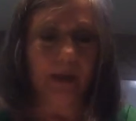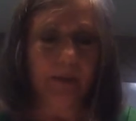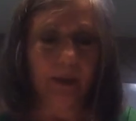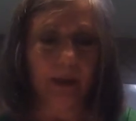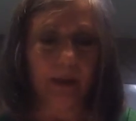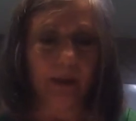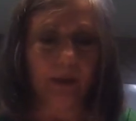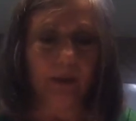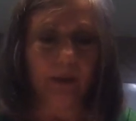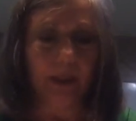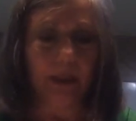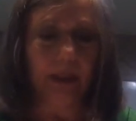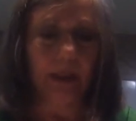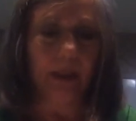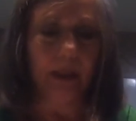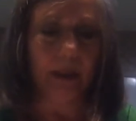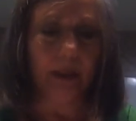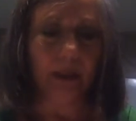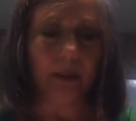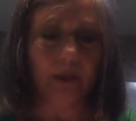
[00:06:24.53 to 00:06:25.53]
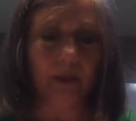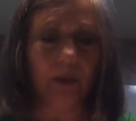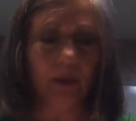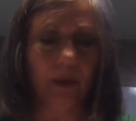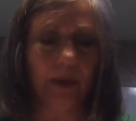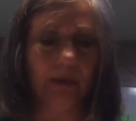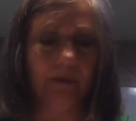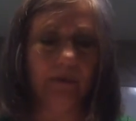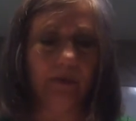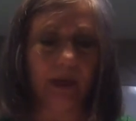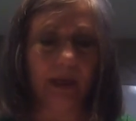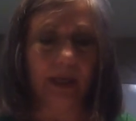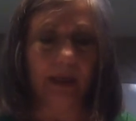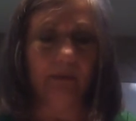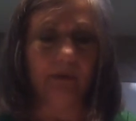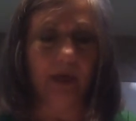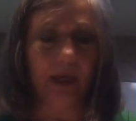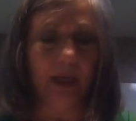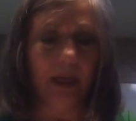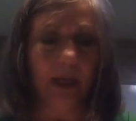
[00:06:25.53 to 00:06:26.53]
them at 325.
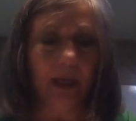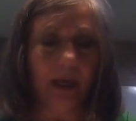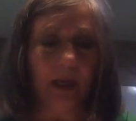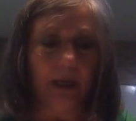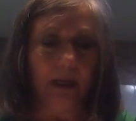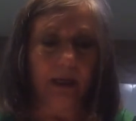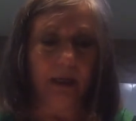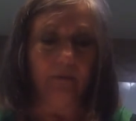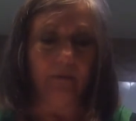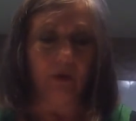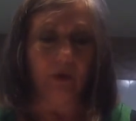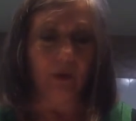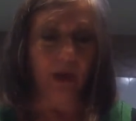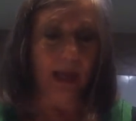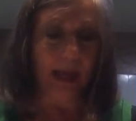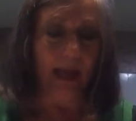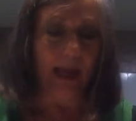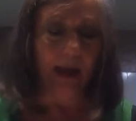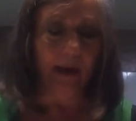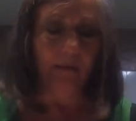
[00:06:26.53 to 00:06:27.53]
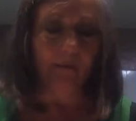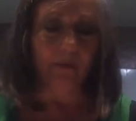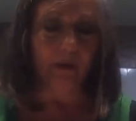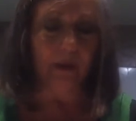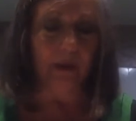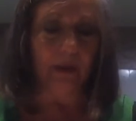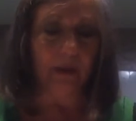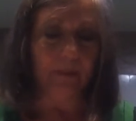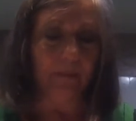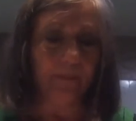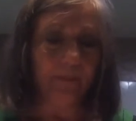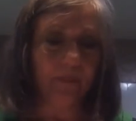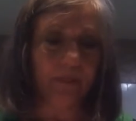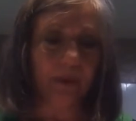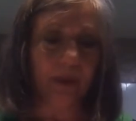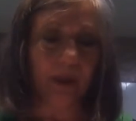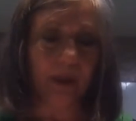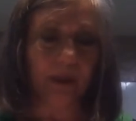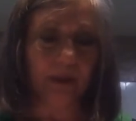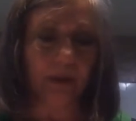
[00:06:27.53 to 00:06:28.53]
If you have a
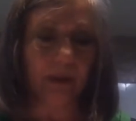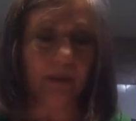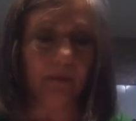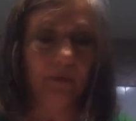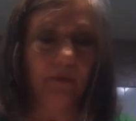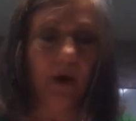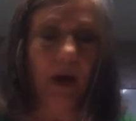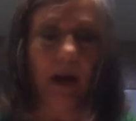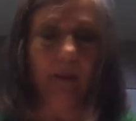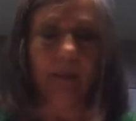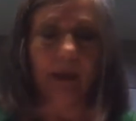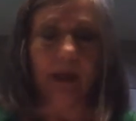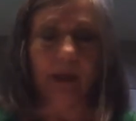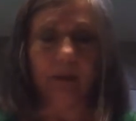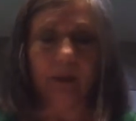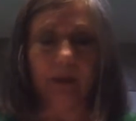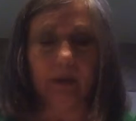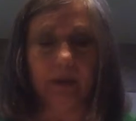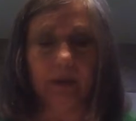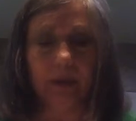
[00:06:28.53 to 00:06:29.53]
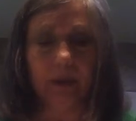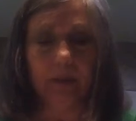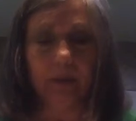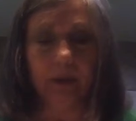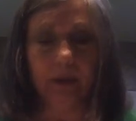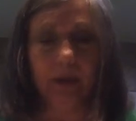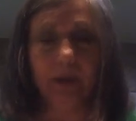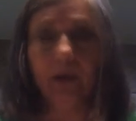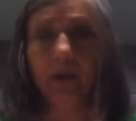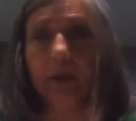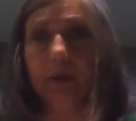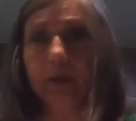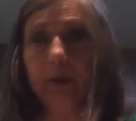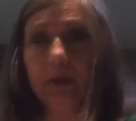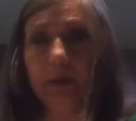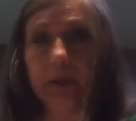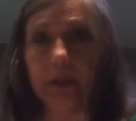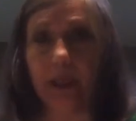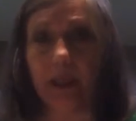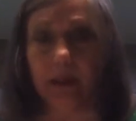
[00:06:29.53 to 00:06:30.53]
fry baby or something, you could
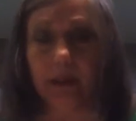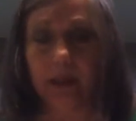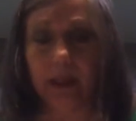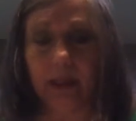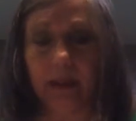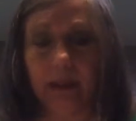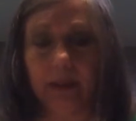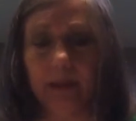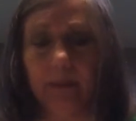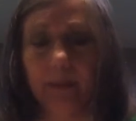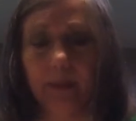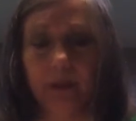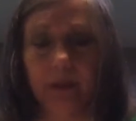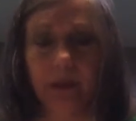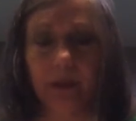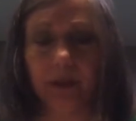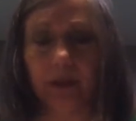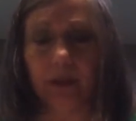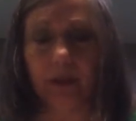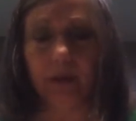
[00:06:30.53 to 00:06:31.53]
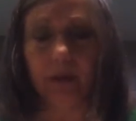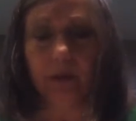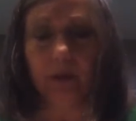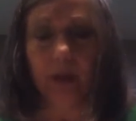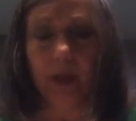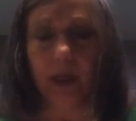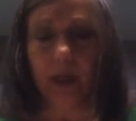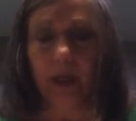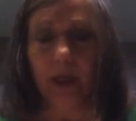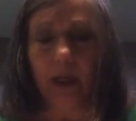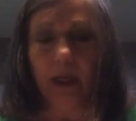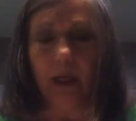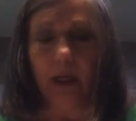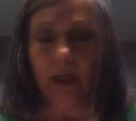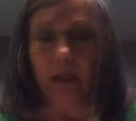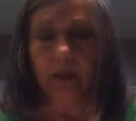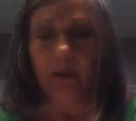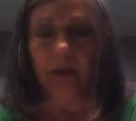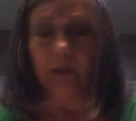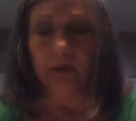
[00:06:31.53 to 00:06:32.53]
just set that temperature.
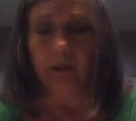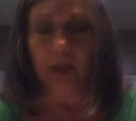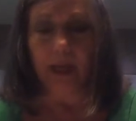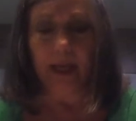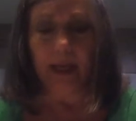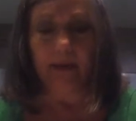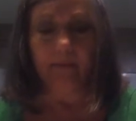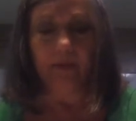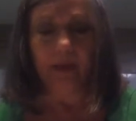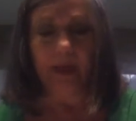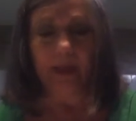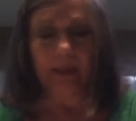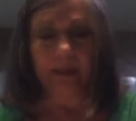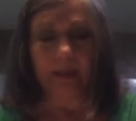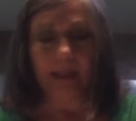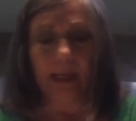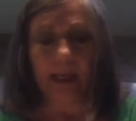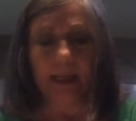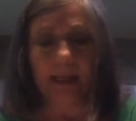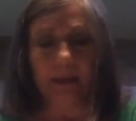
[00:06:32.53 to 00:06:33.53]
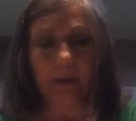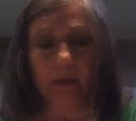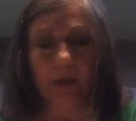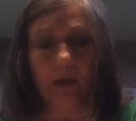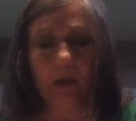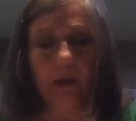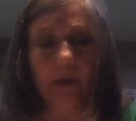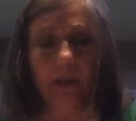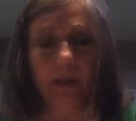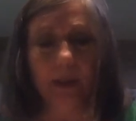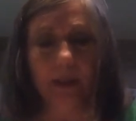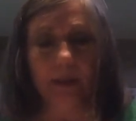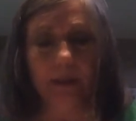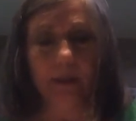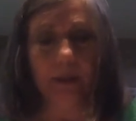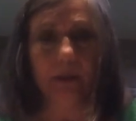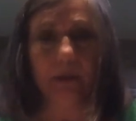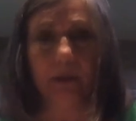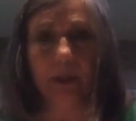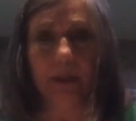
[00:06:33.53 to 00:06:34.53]
It'll have that dial on there,
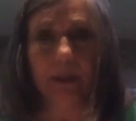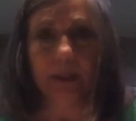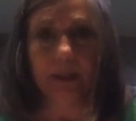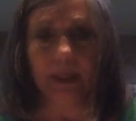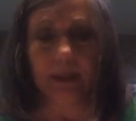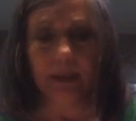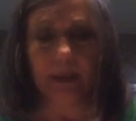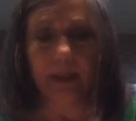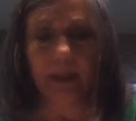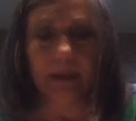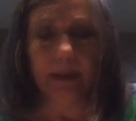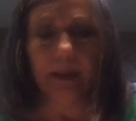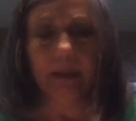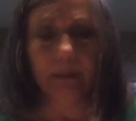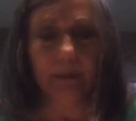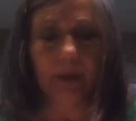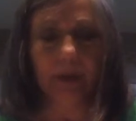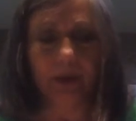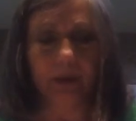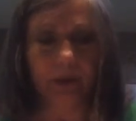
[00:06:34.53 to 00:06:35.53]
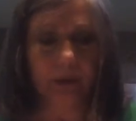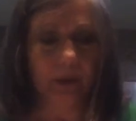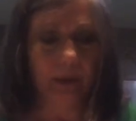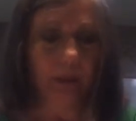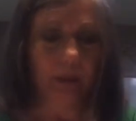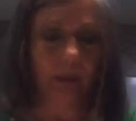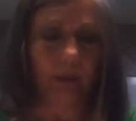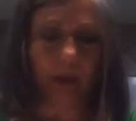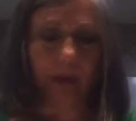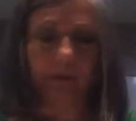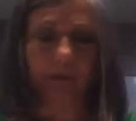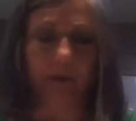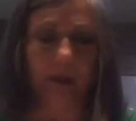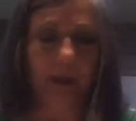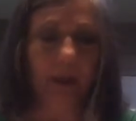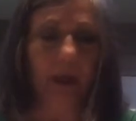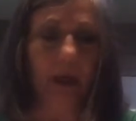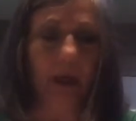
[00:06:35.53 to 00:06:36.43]
and you can set that temperature. It'll be perfect.